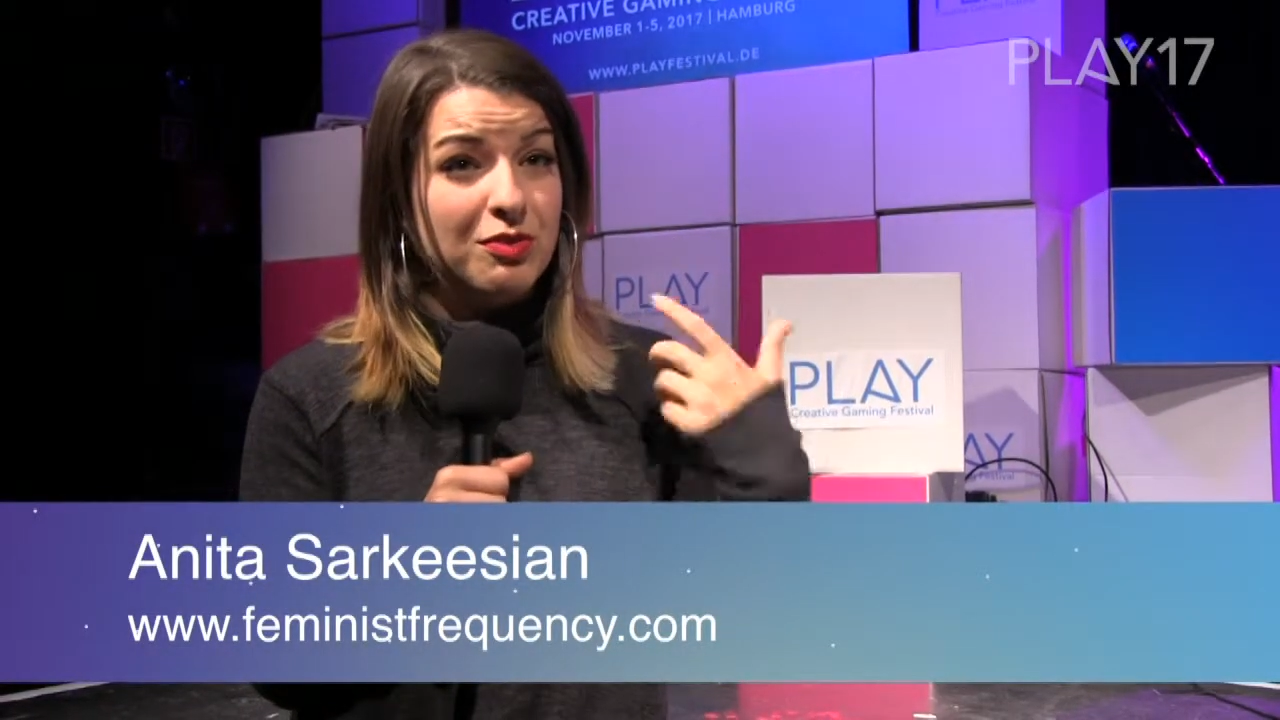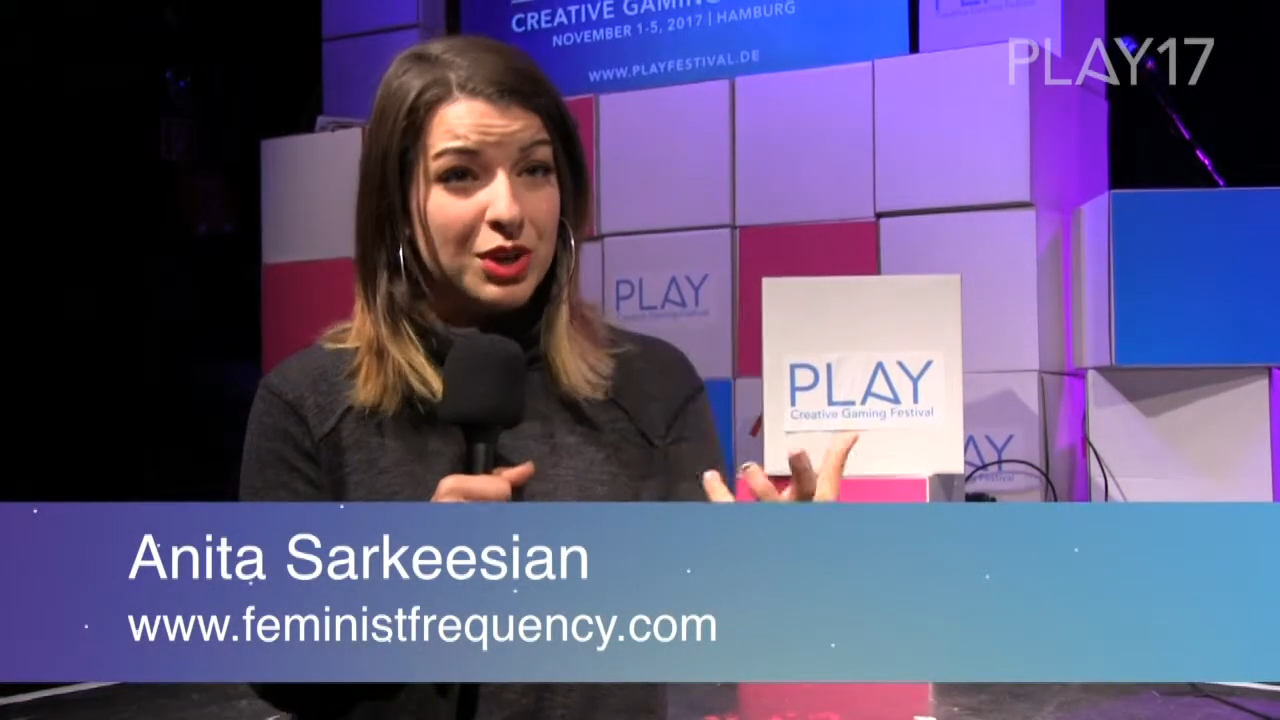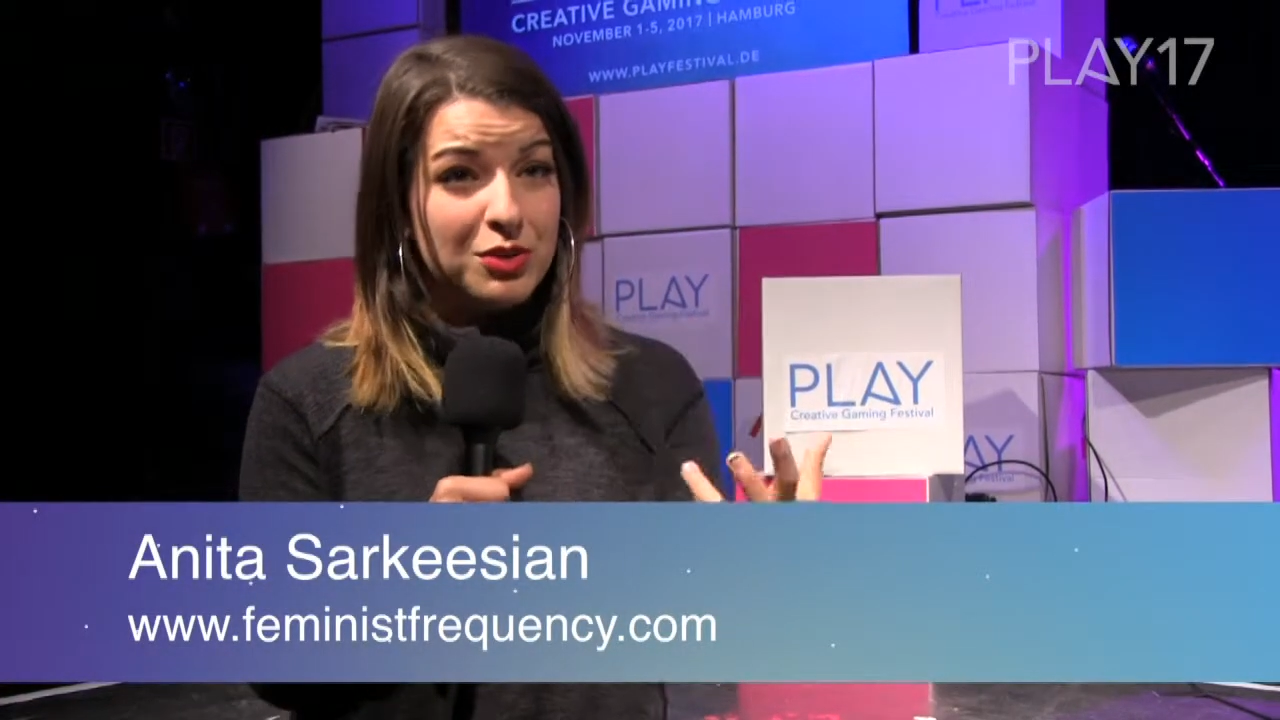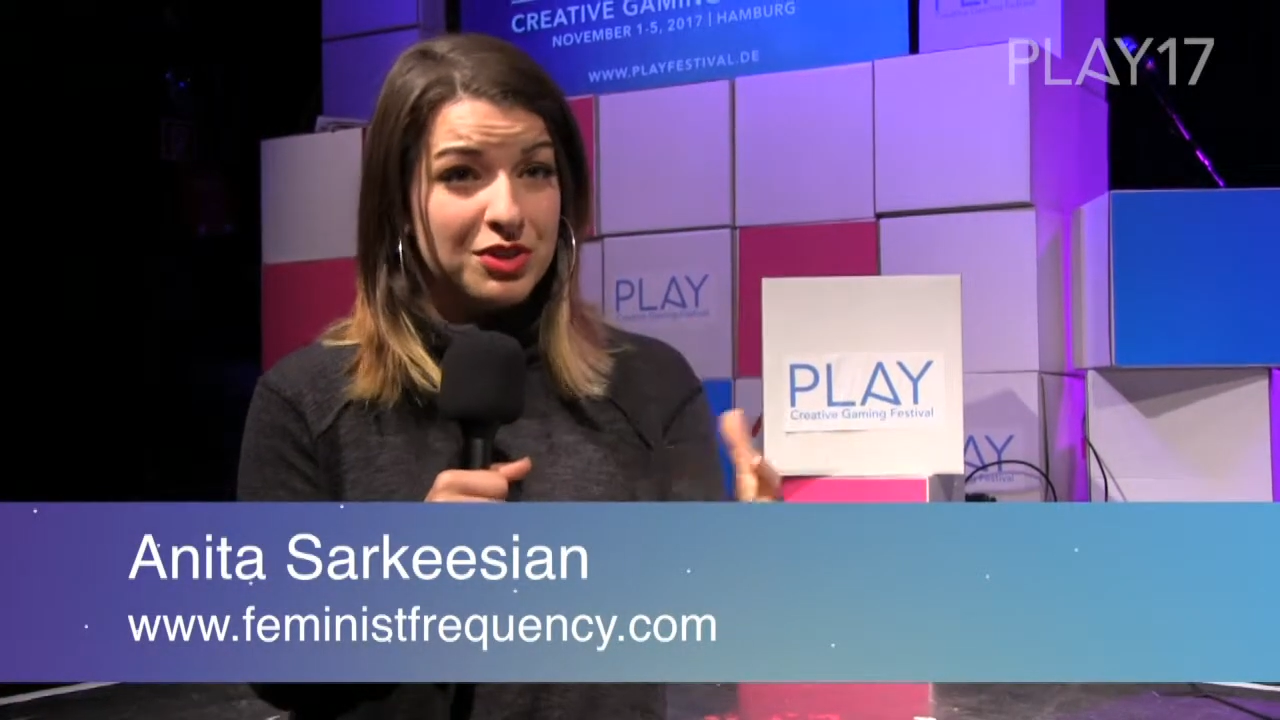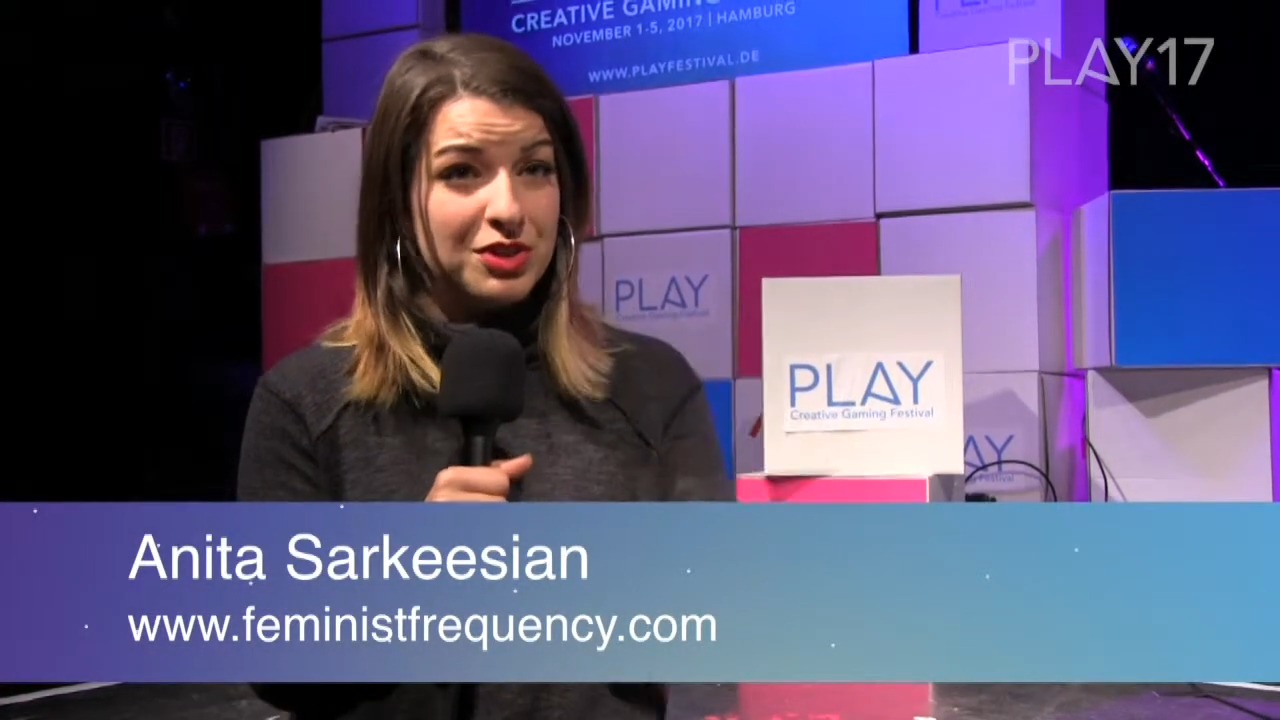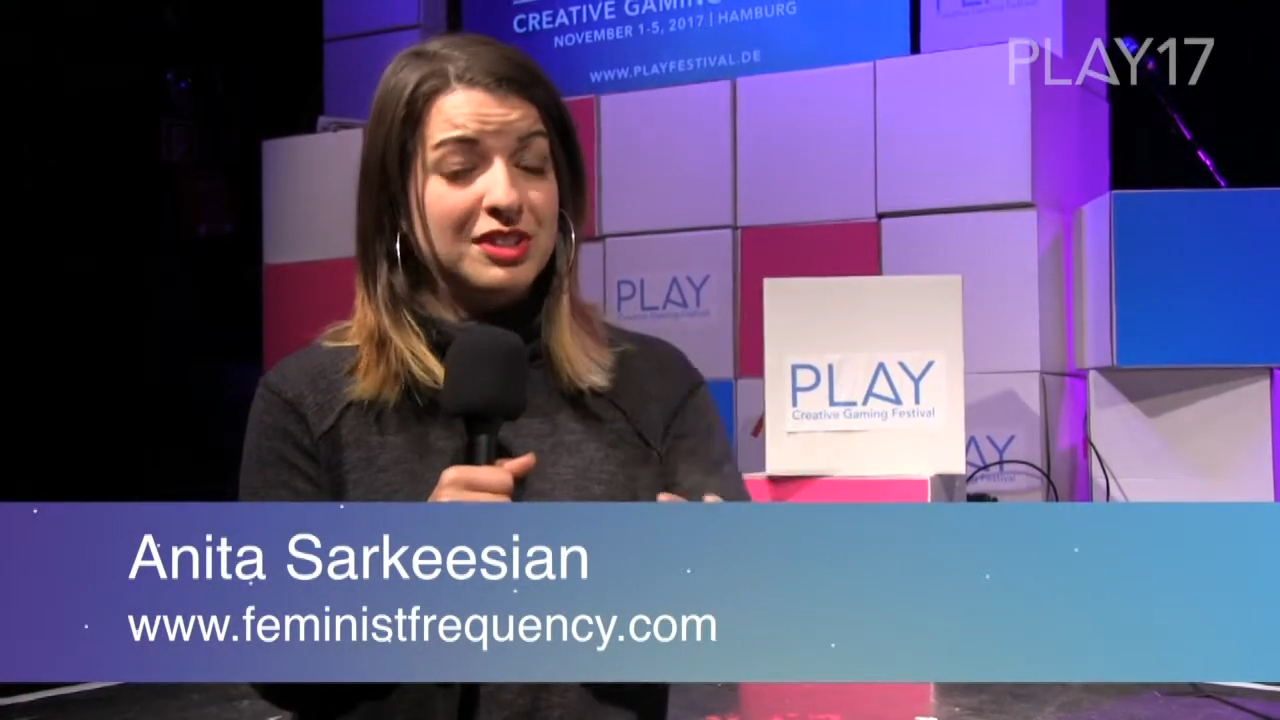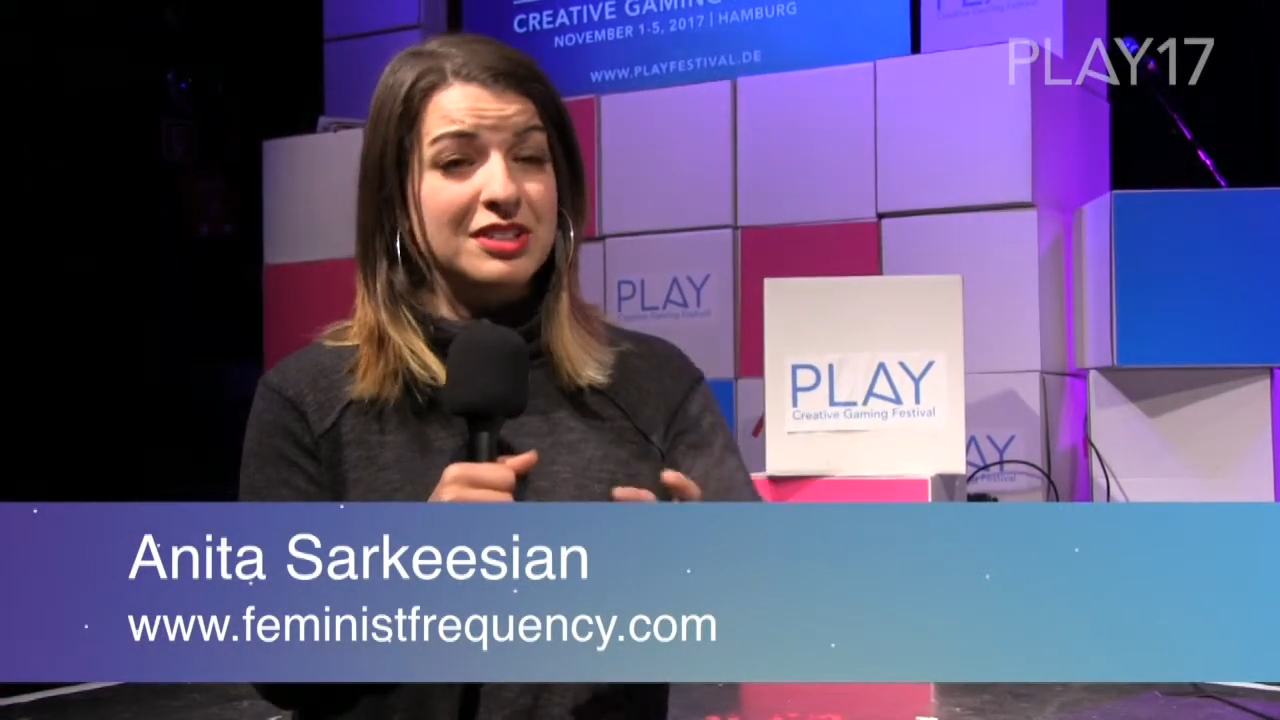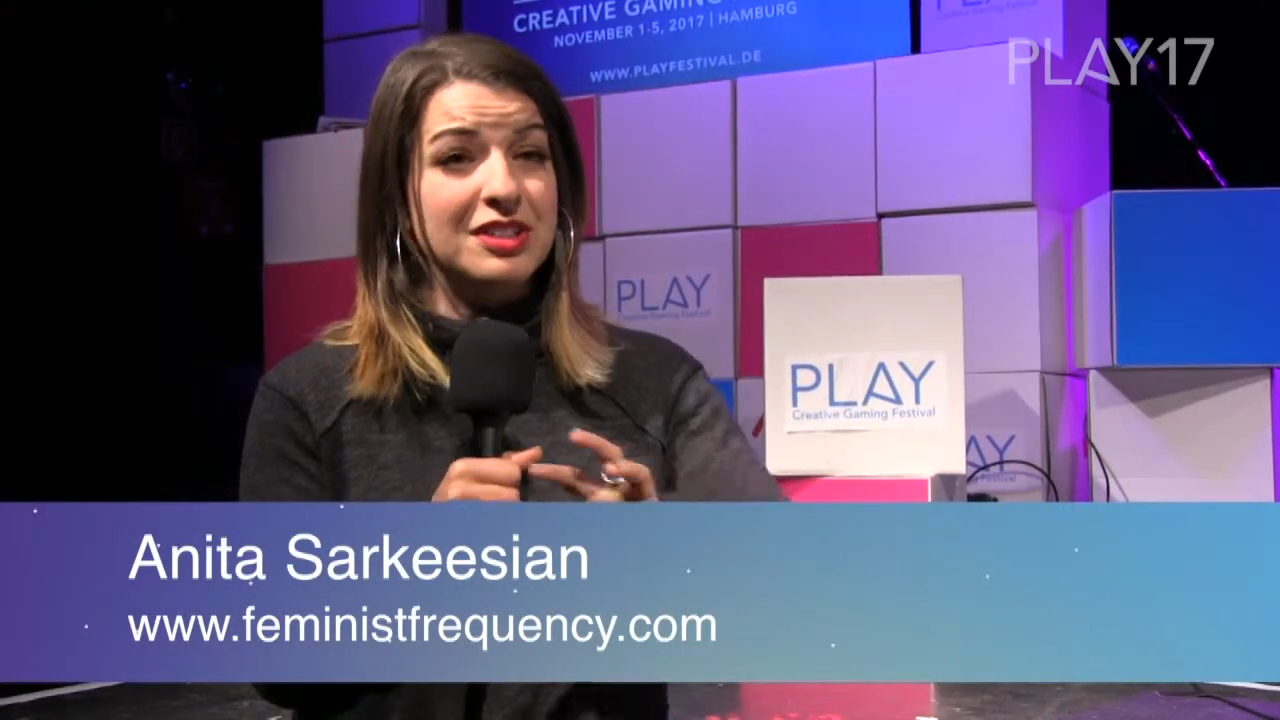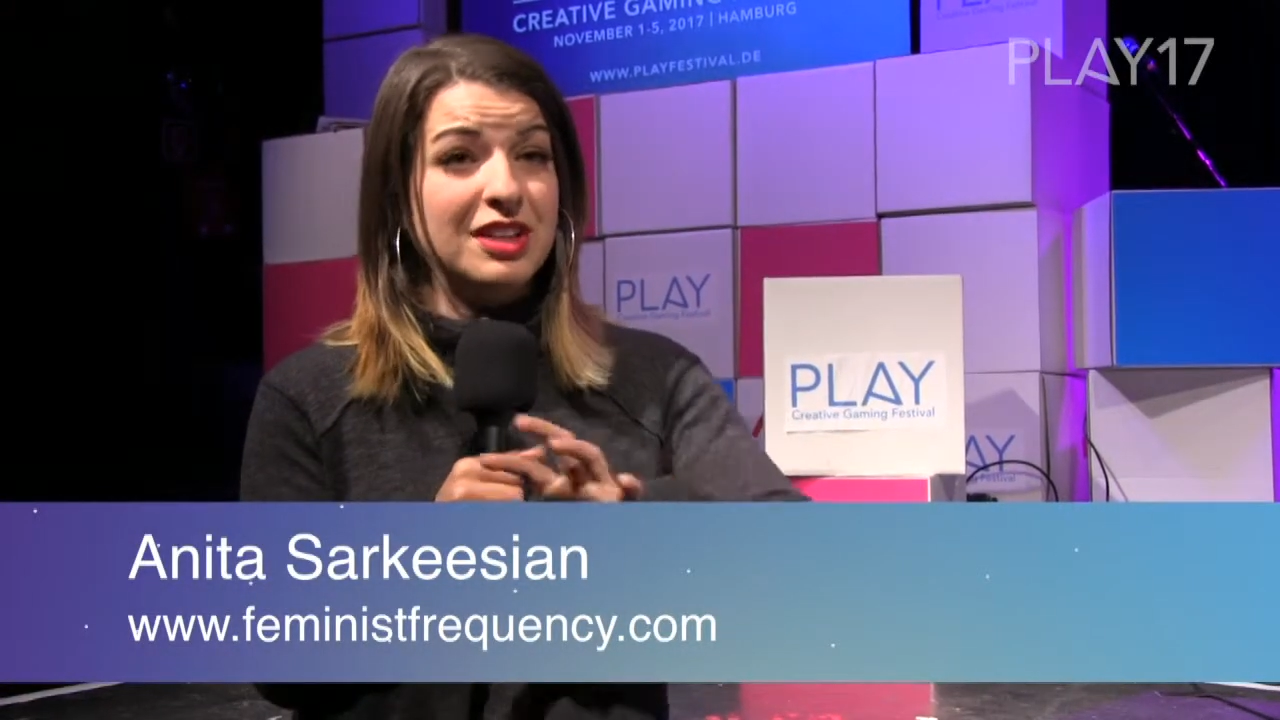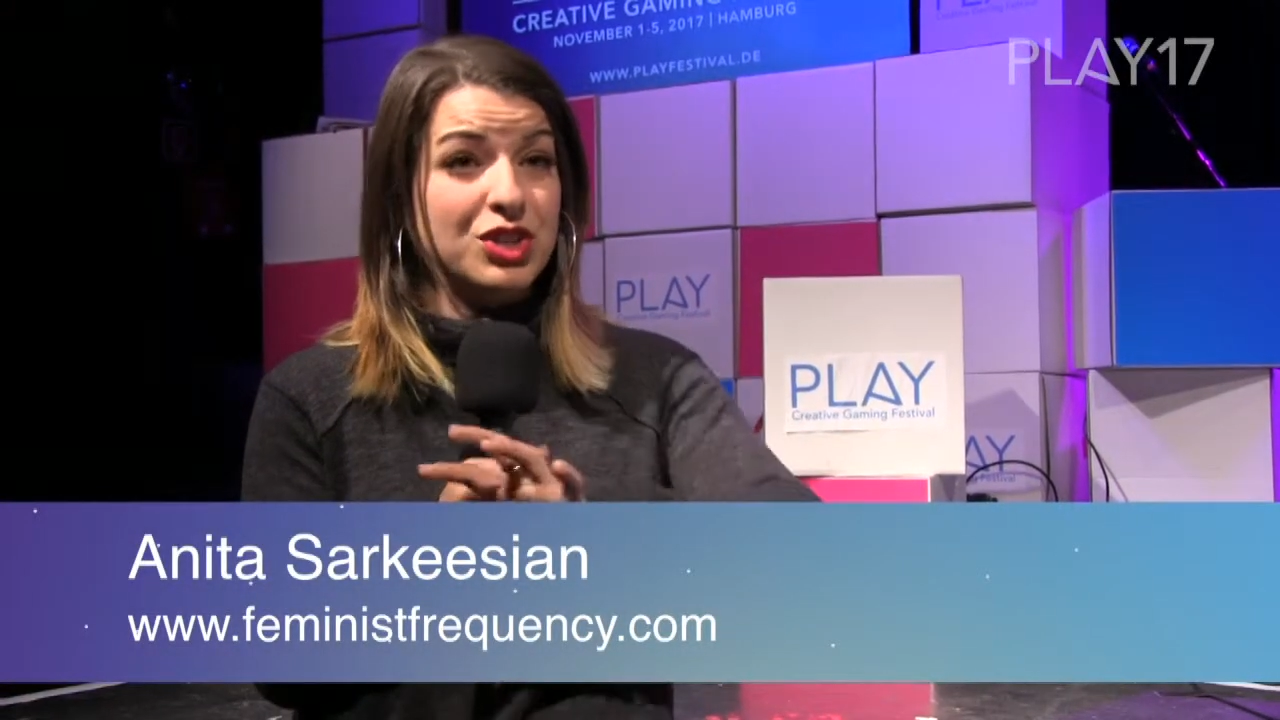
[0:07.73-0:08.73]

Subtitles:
video series I did